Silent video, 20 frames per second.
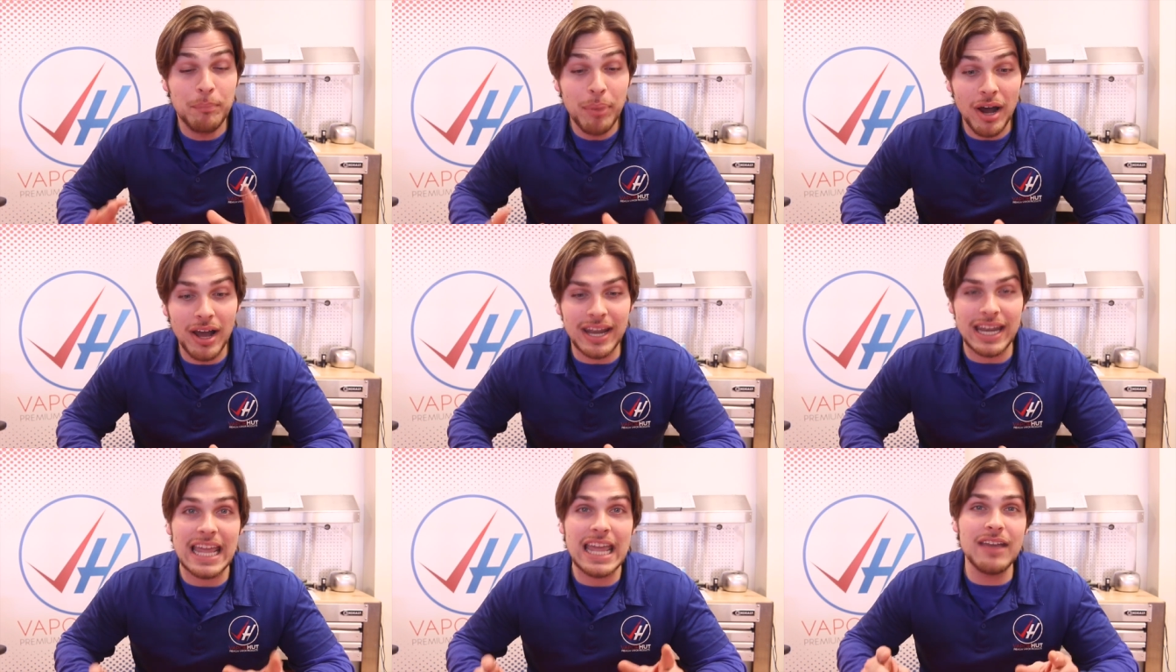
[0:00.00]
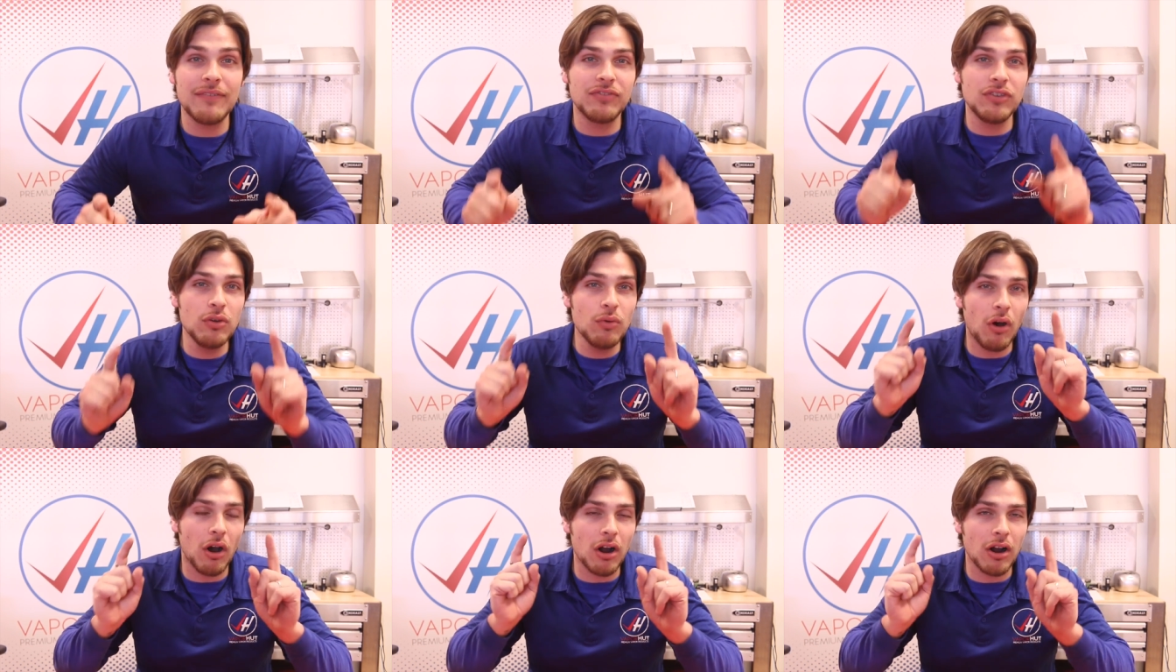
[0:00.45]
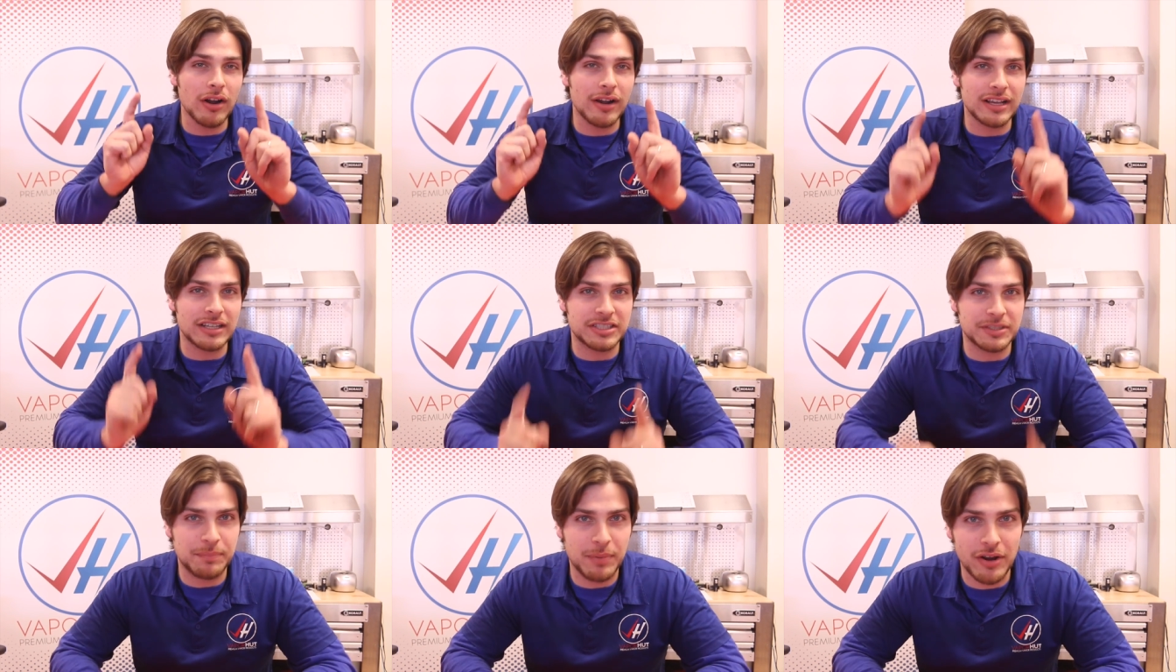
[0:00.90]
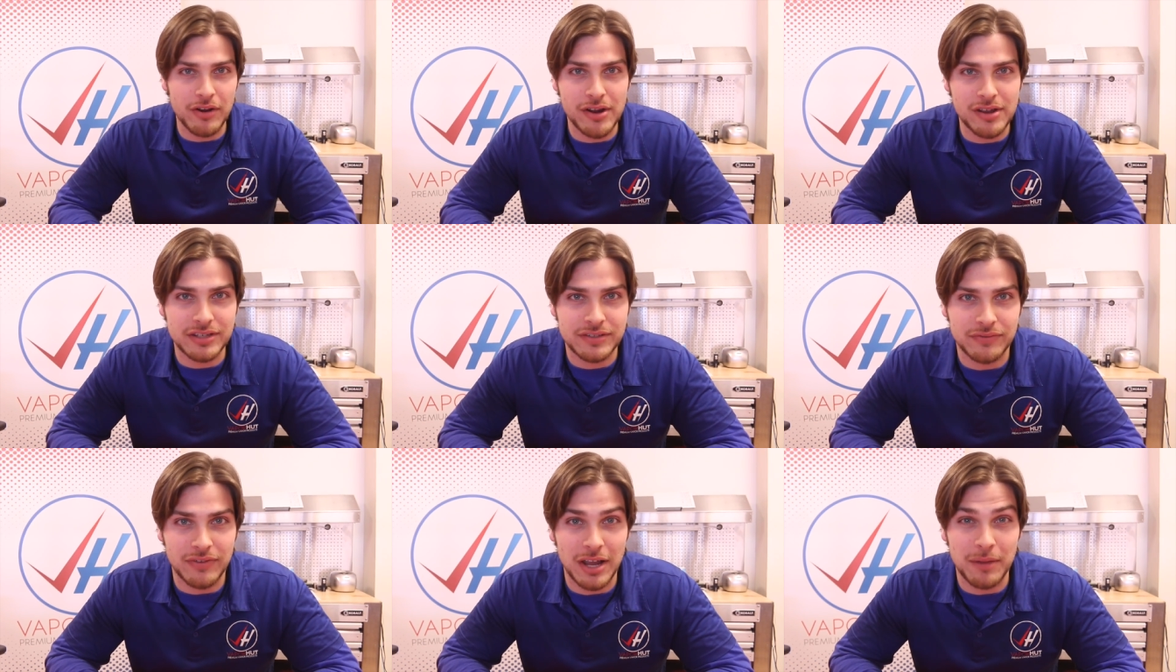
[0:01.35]
But if you are an
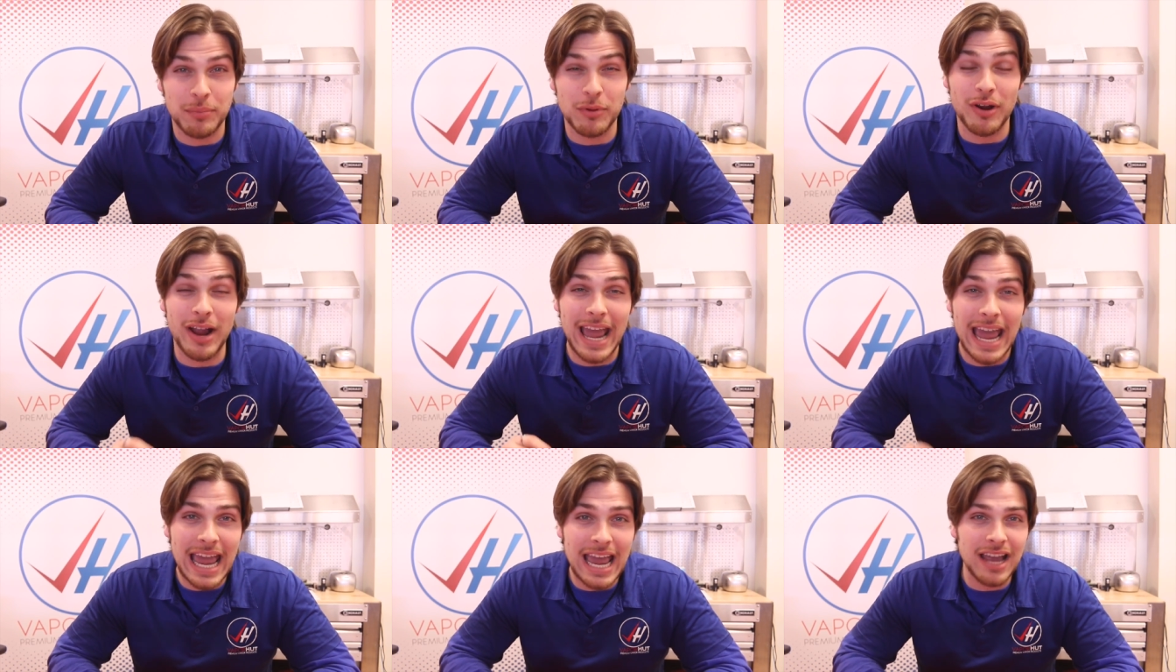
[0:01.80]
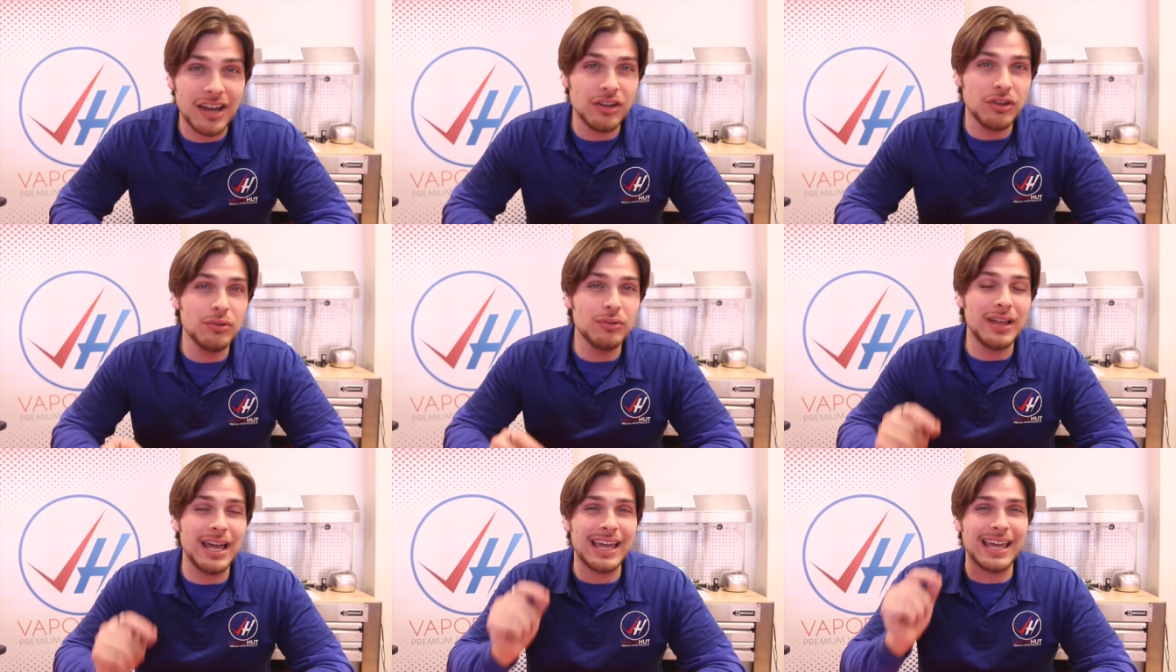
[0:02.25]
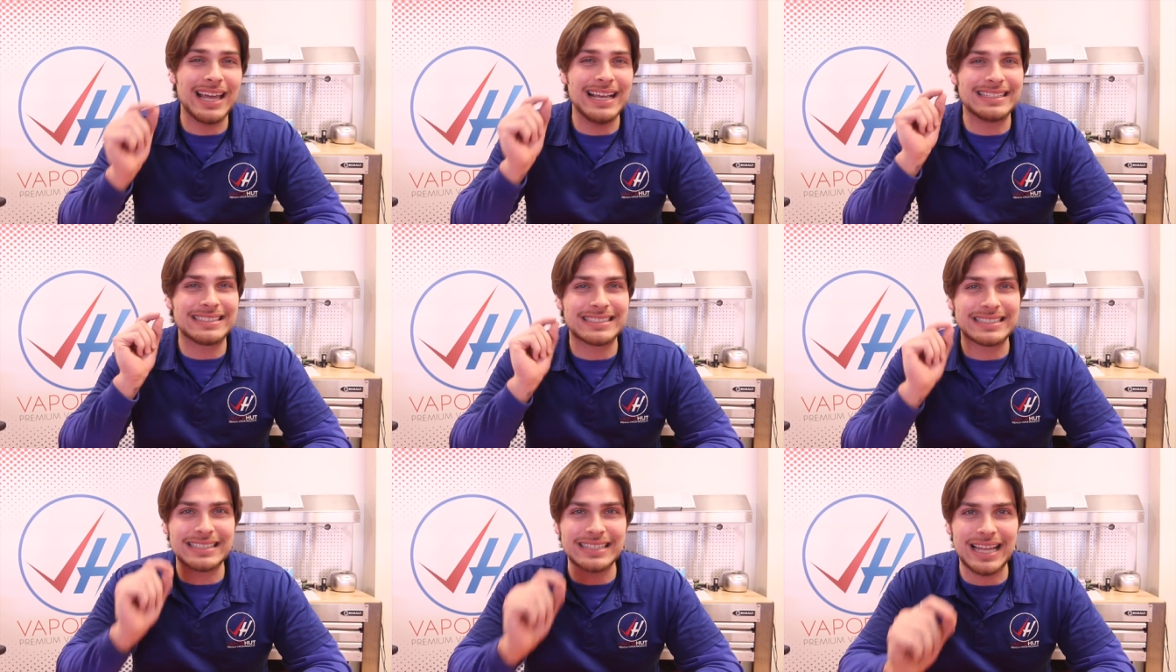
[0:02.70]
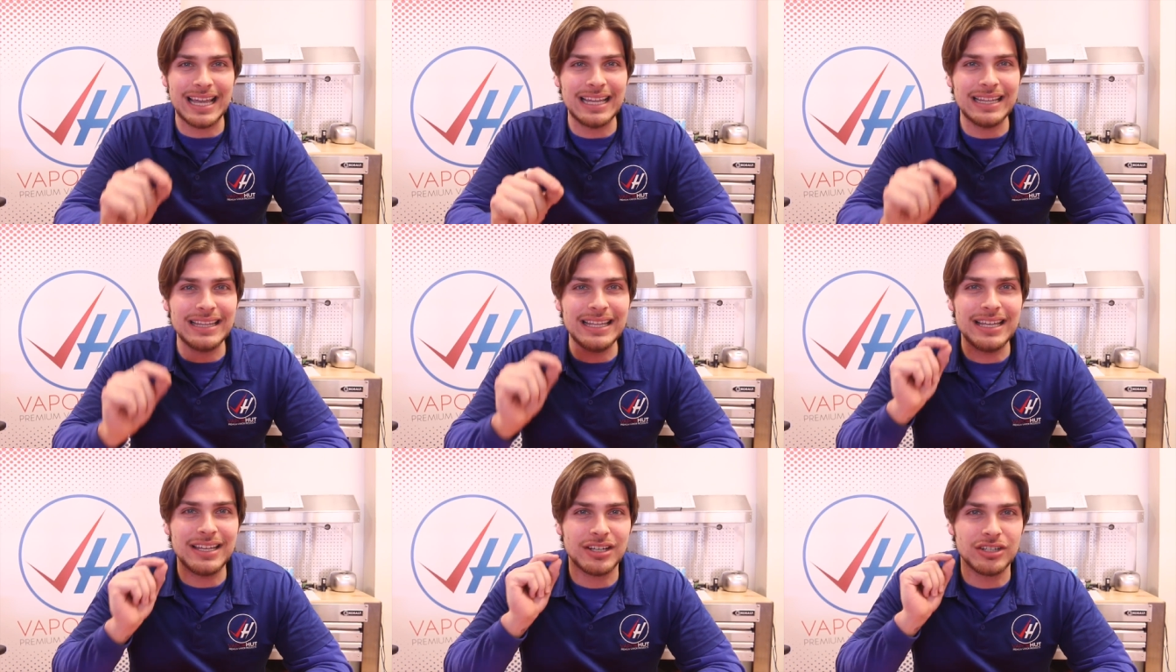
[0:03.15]
experienced vapor and you like a
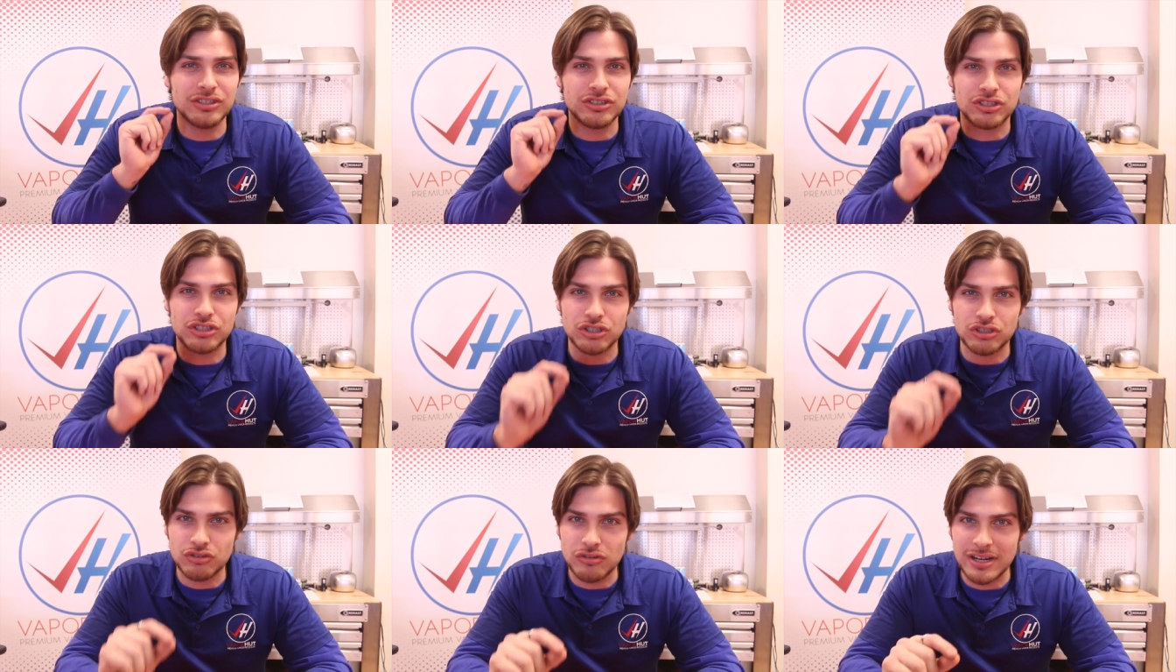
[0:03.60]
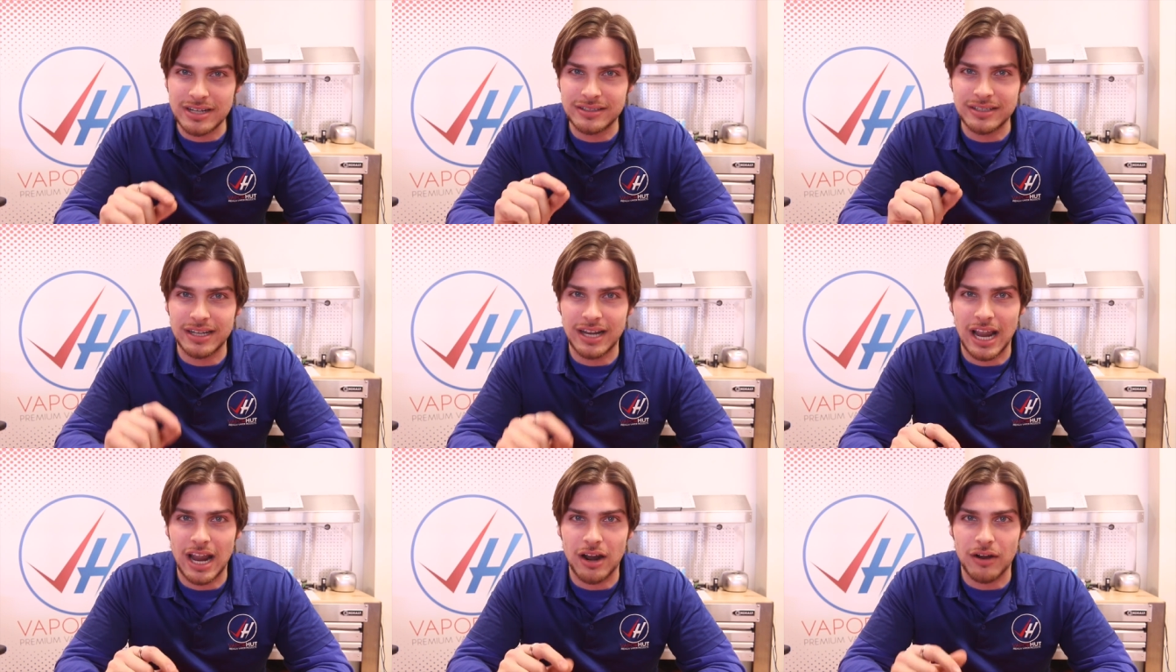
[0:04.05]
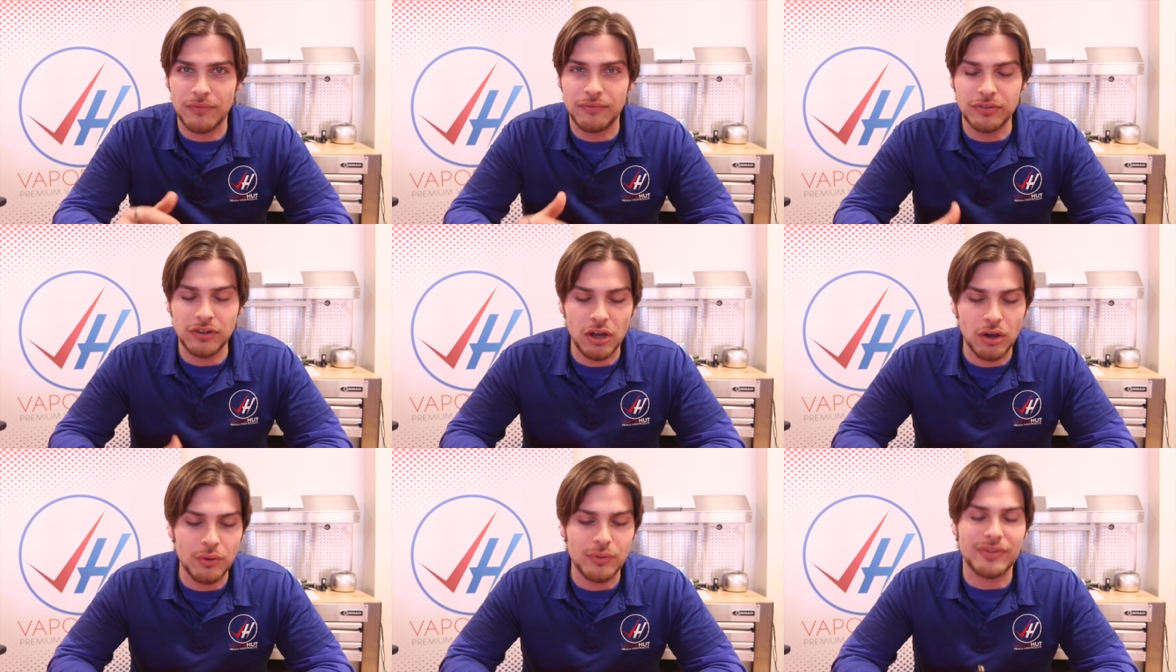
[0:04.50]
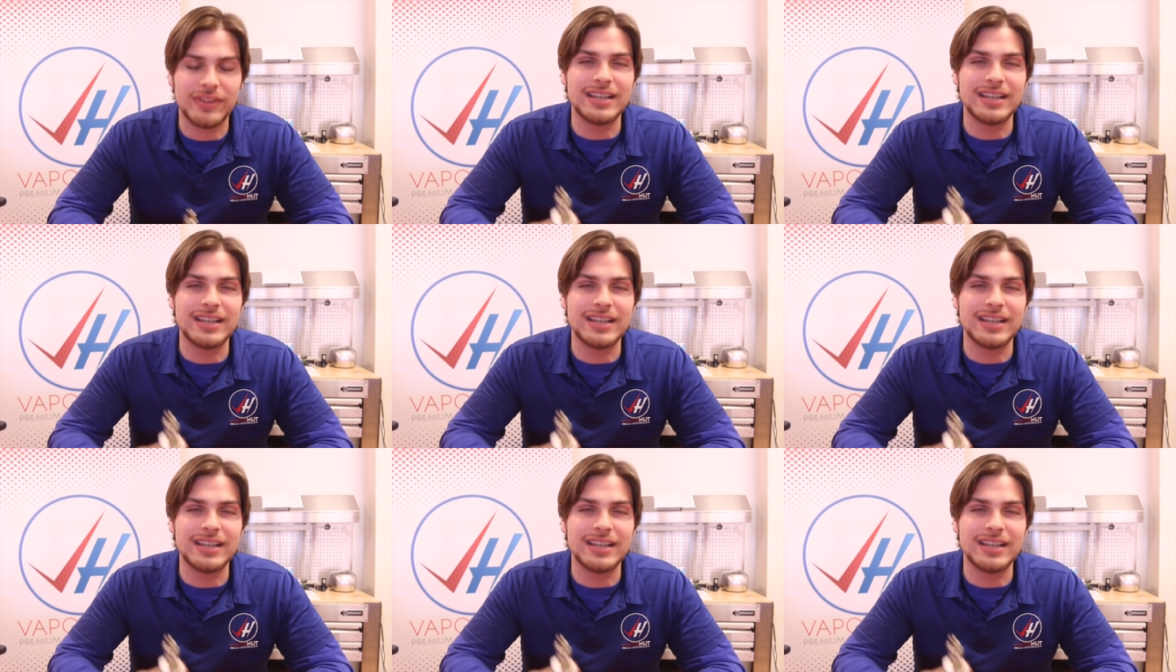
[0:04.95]
slightly constricted airflow,